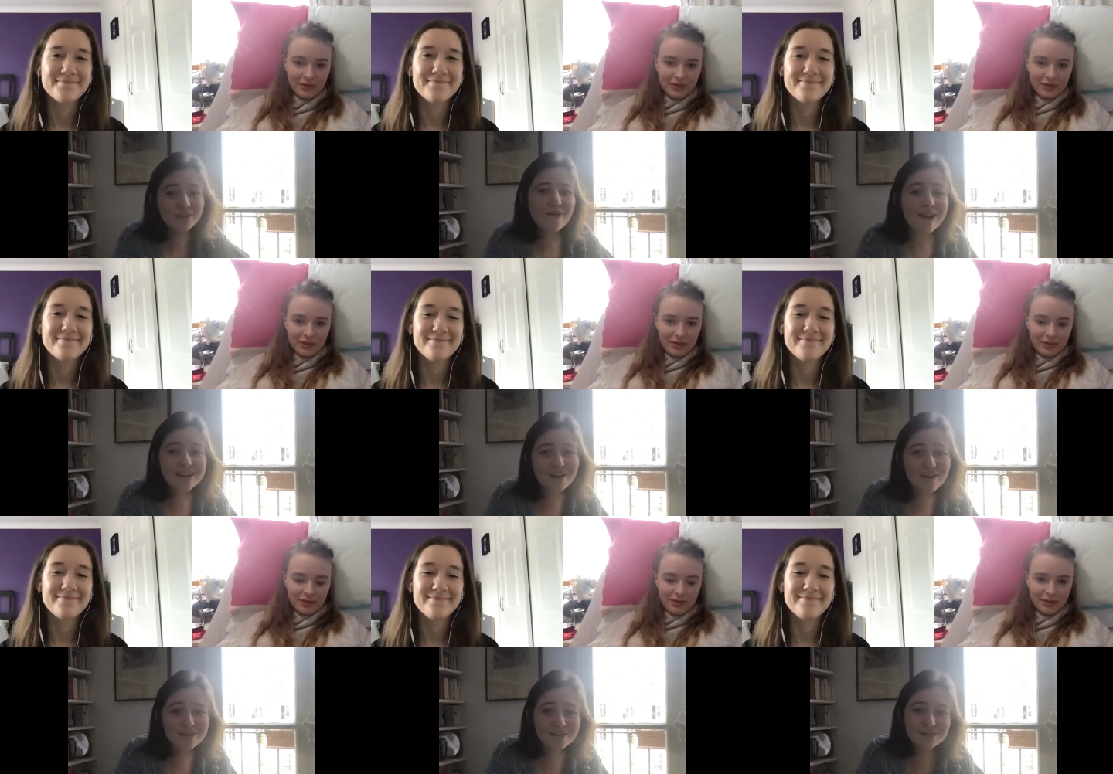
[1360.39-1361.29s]
Speaker 1: i
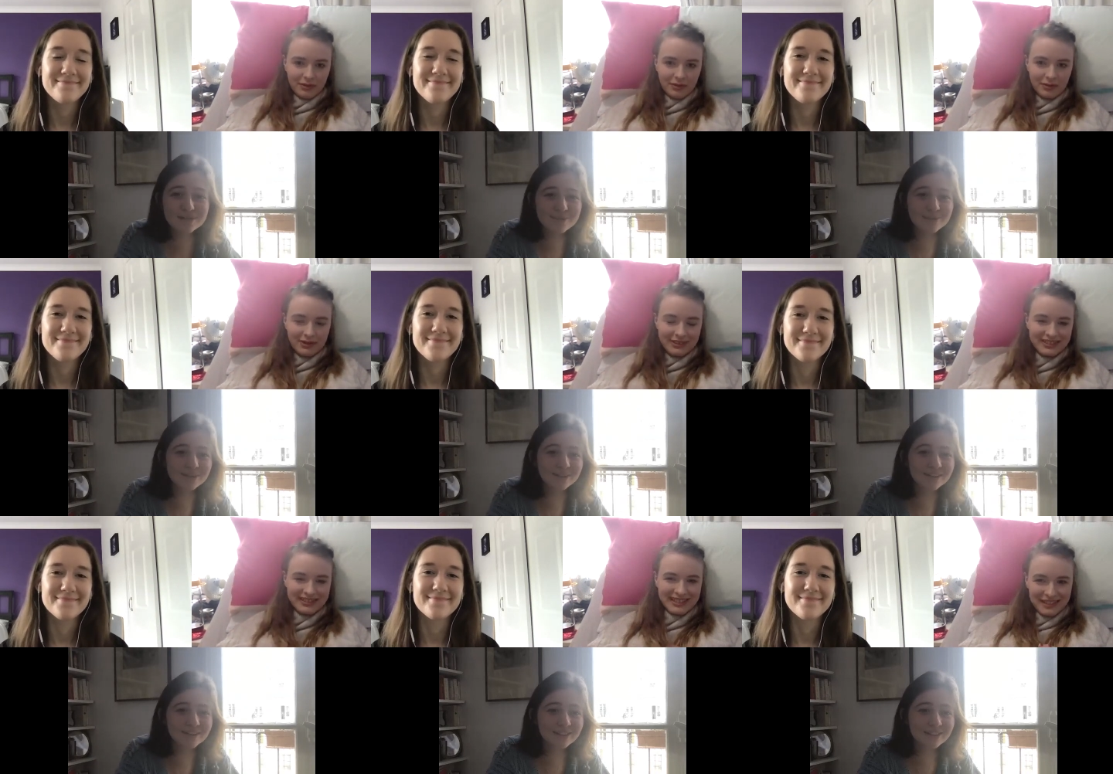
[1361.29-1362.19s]
know that you were
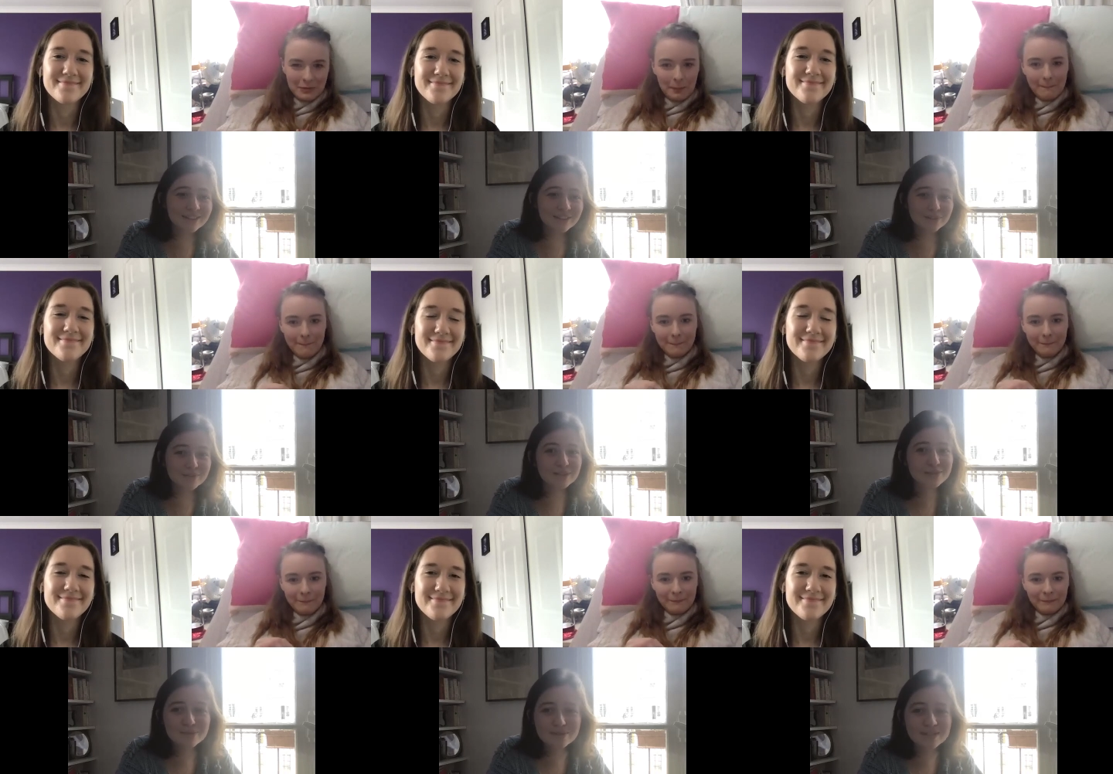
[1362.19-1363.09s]
sort of
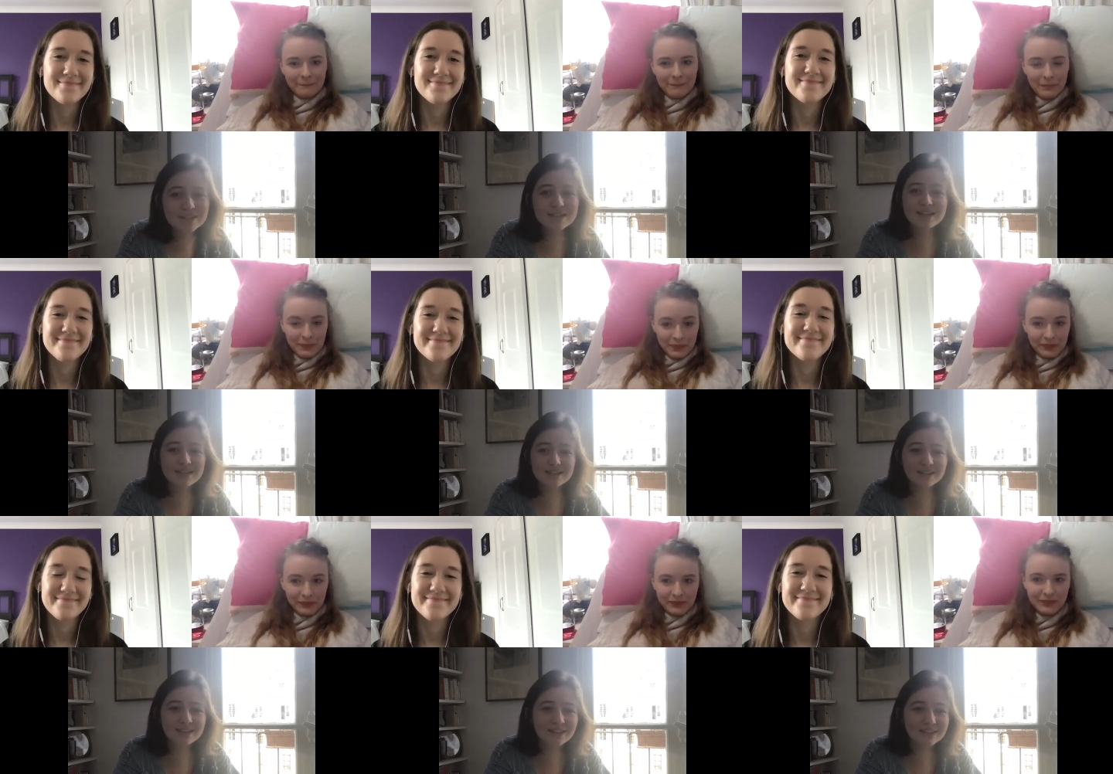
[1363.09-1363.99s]
exhausted and
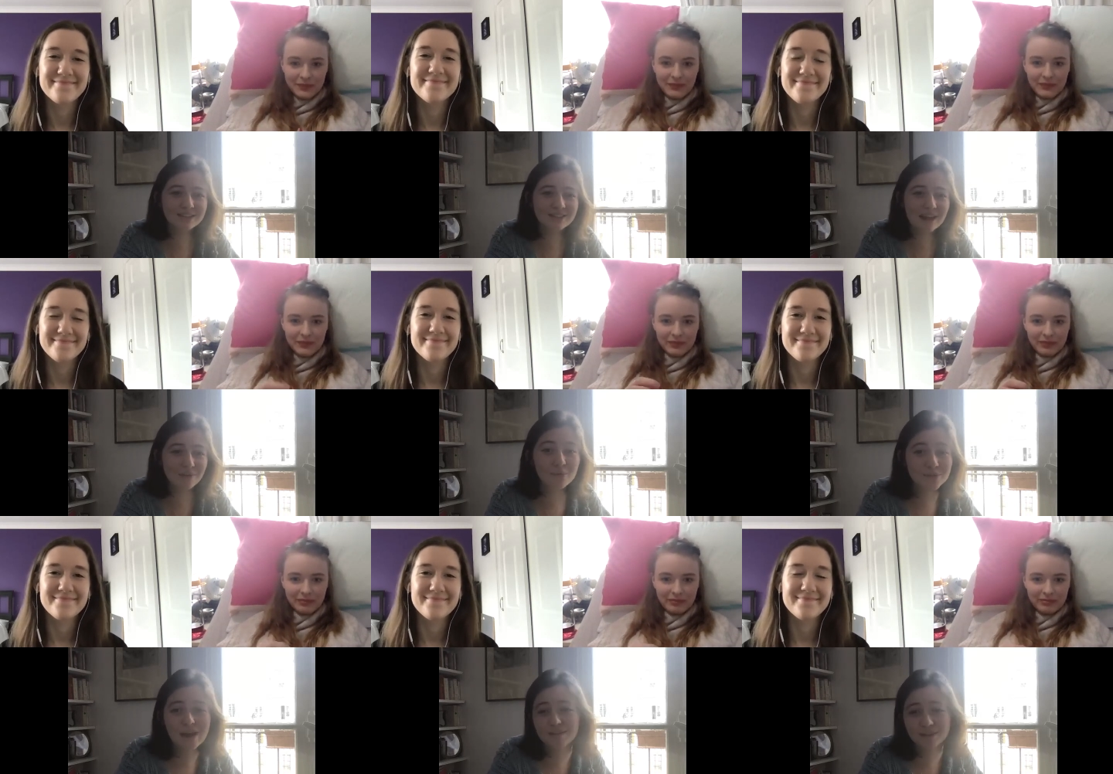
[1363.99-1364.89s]
ha- also
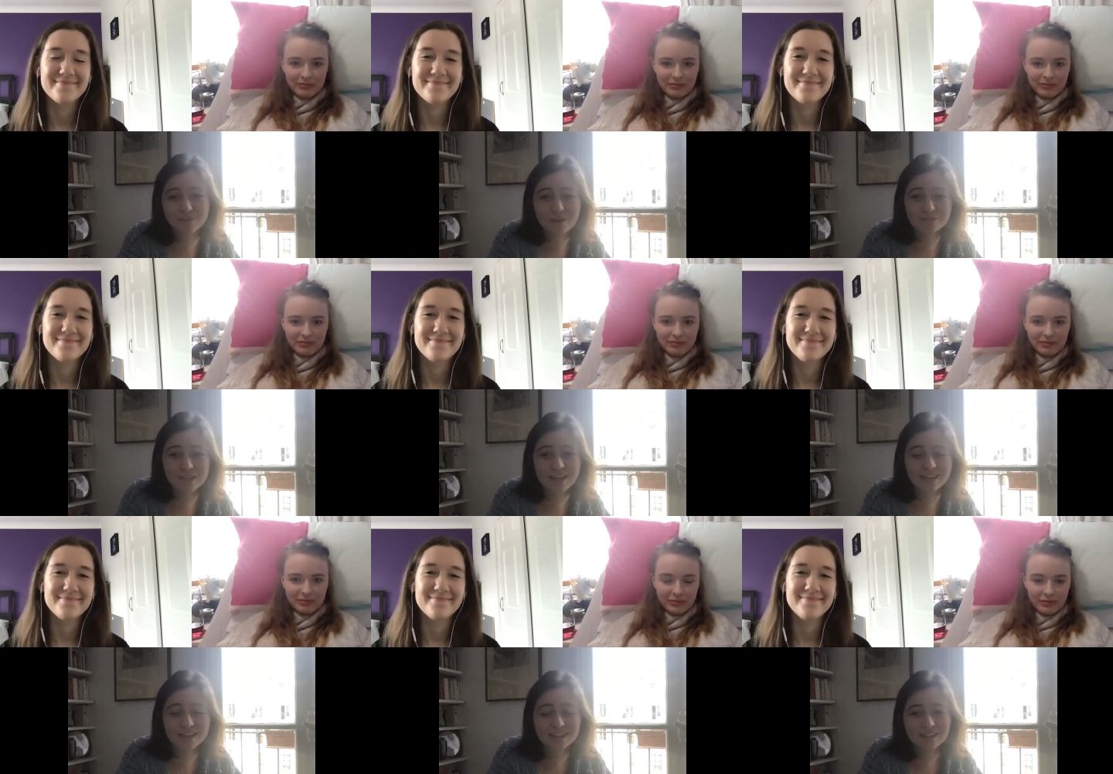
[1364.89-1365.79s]
having a rough
Speaker 2: day
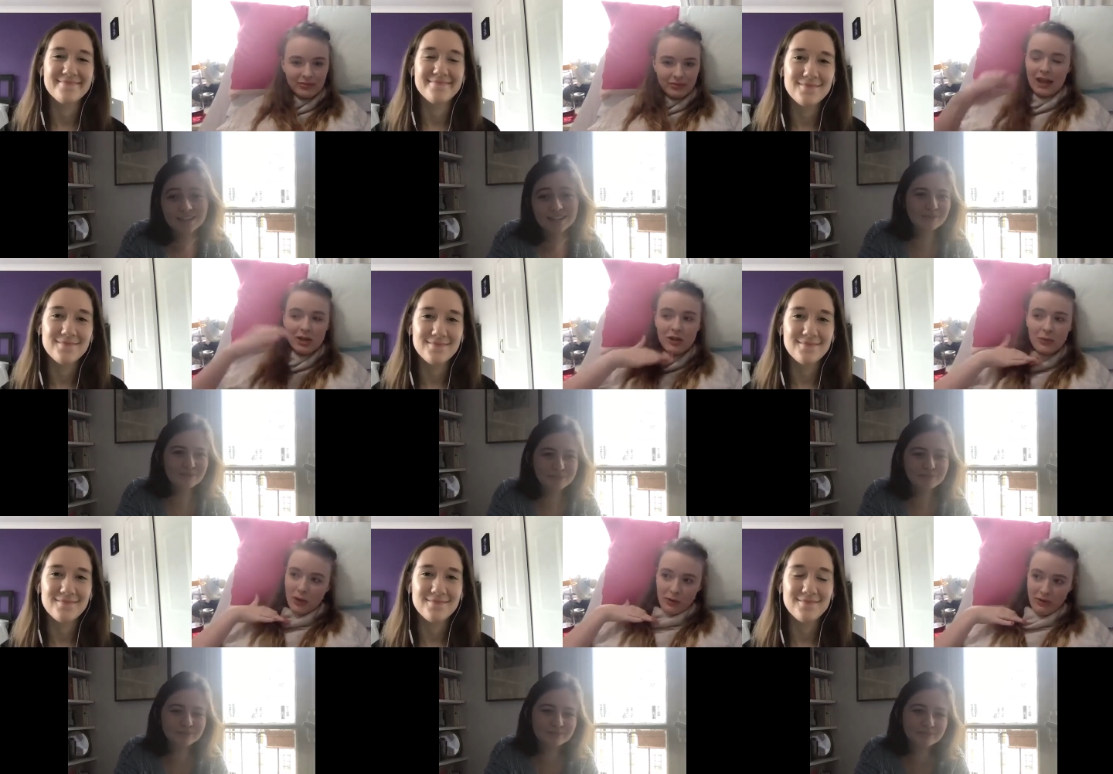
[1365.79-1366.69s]
and you
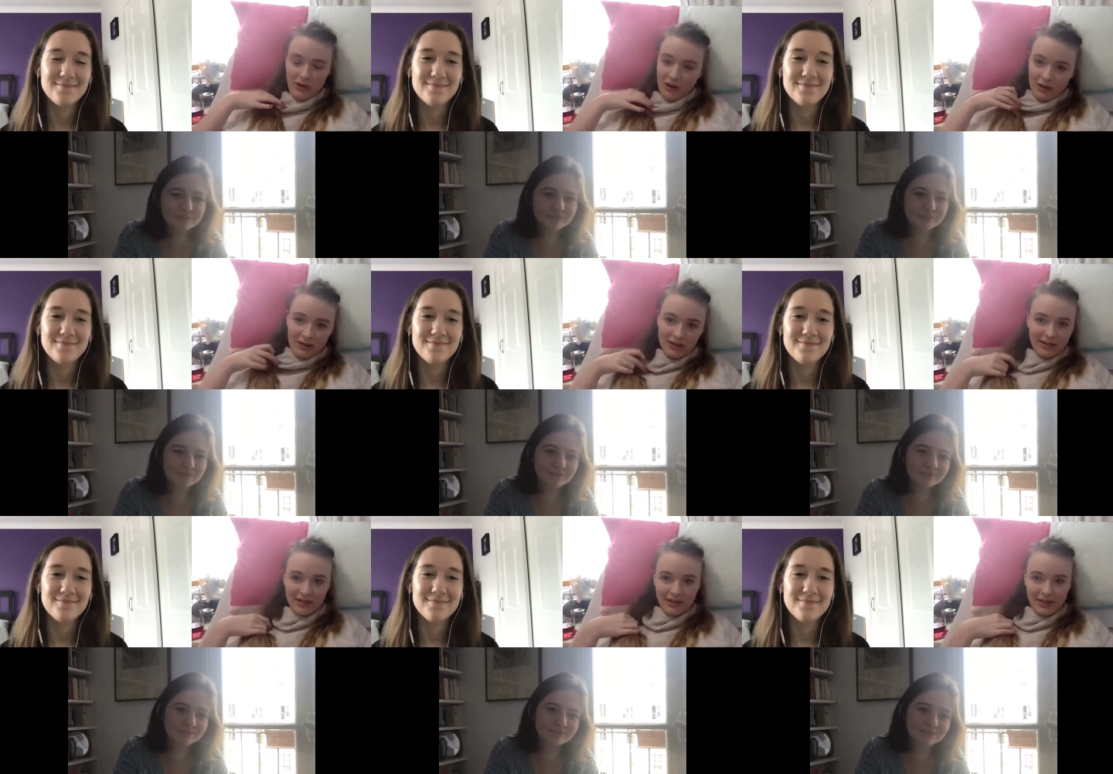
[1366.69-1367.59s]
both are
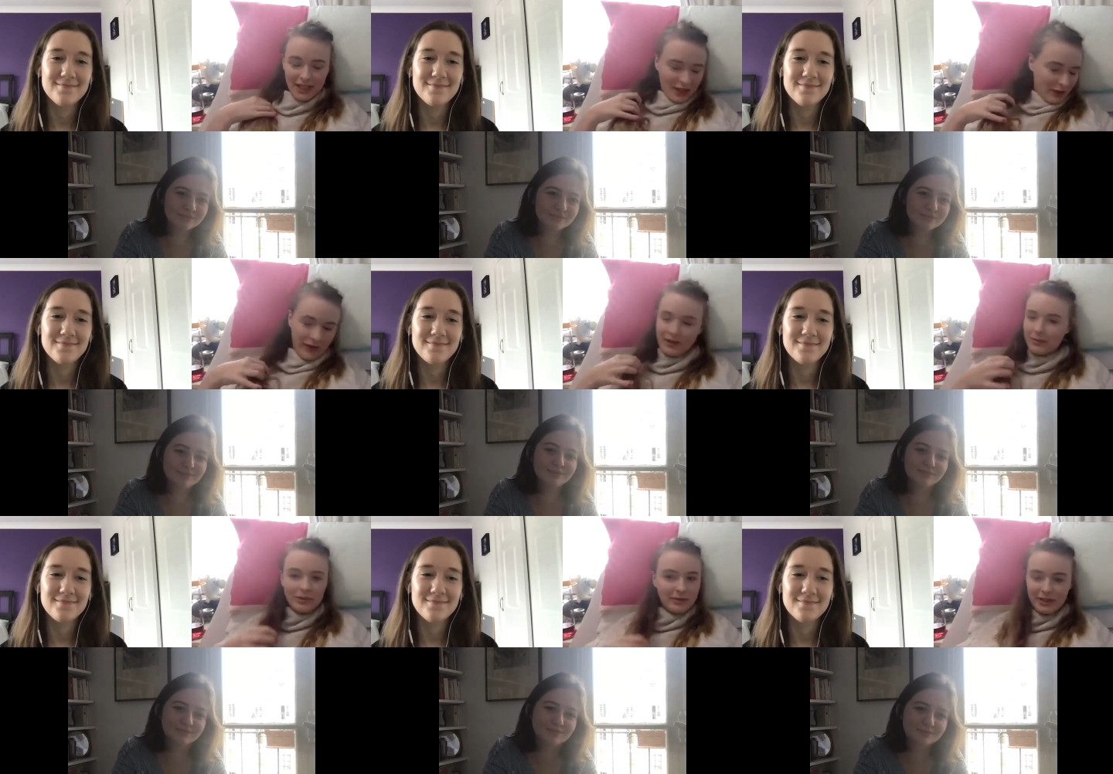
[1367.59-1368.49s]

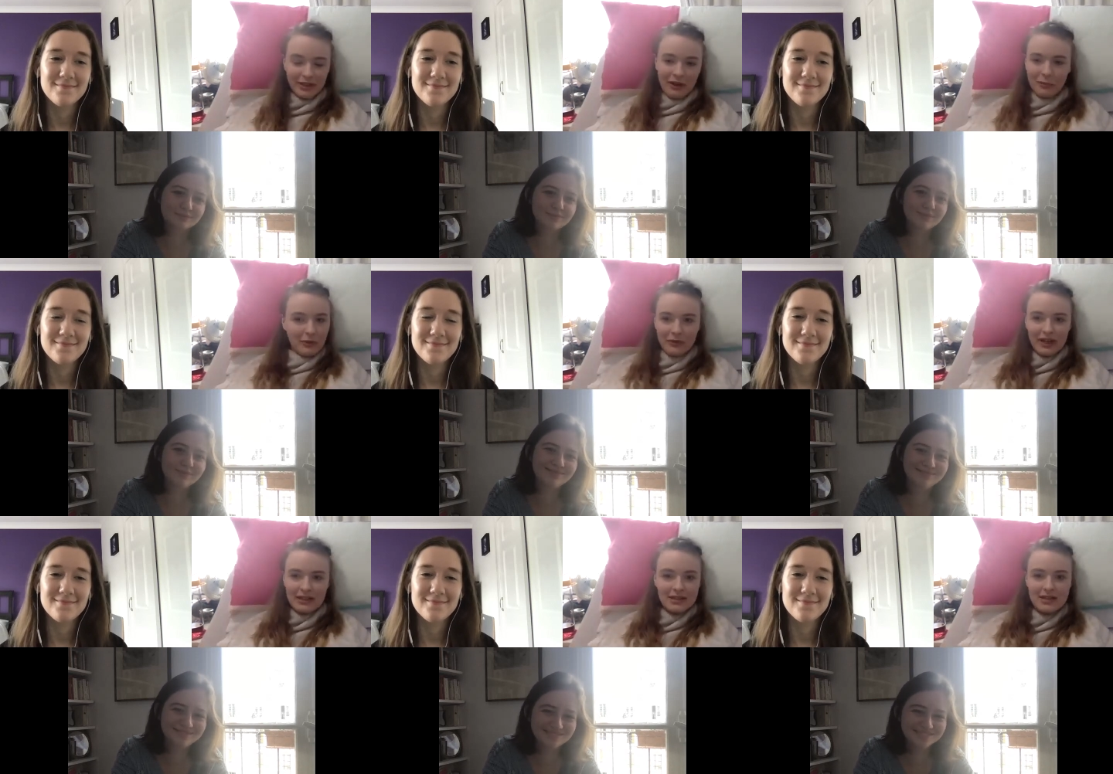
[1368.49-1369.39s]
incredible incredible
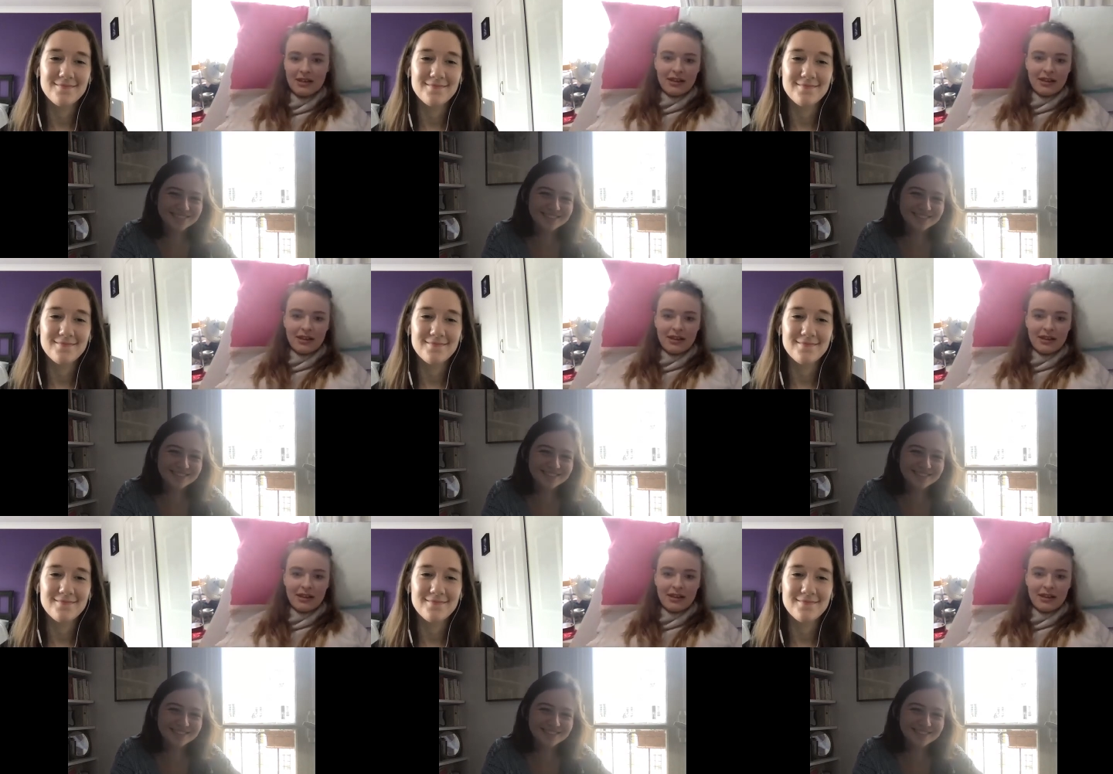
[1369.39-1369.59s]
friends